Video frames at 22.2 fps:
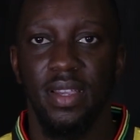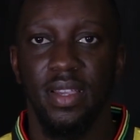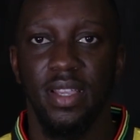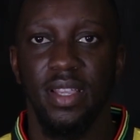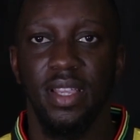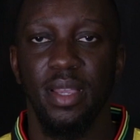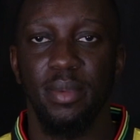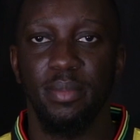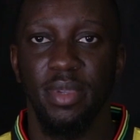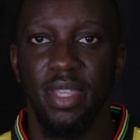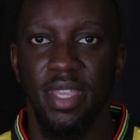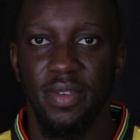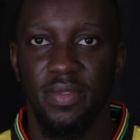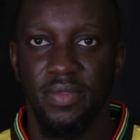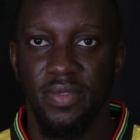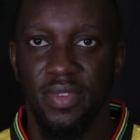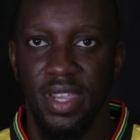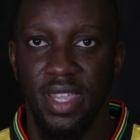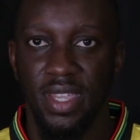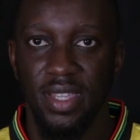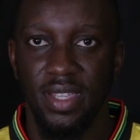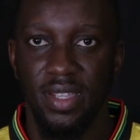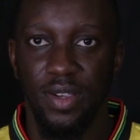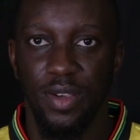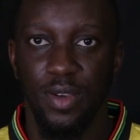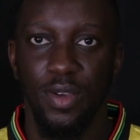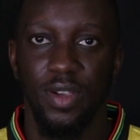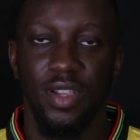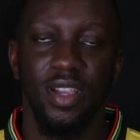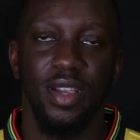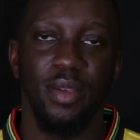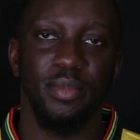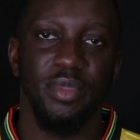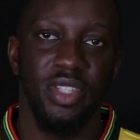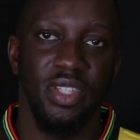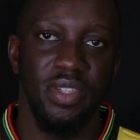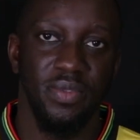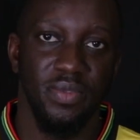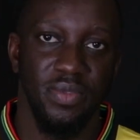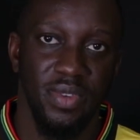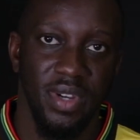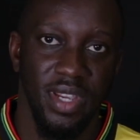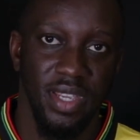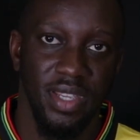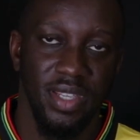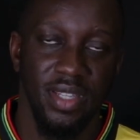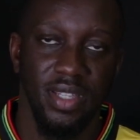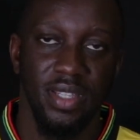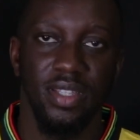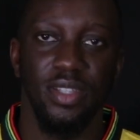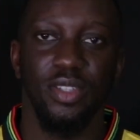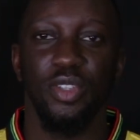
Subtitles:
Come Get Frank or Come G Frank.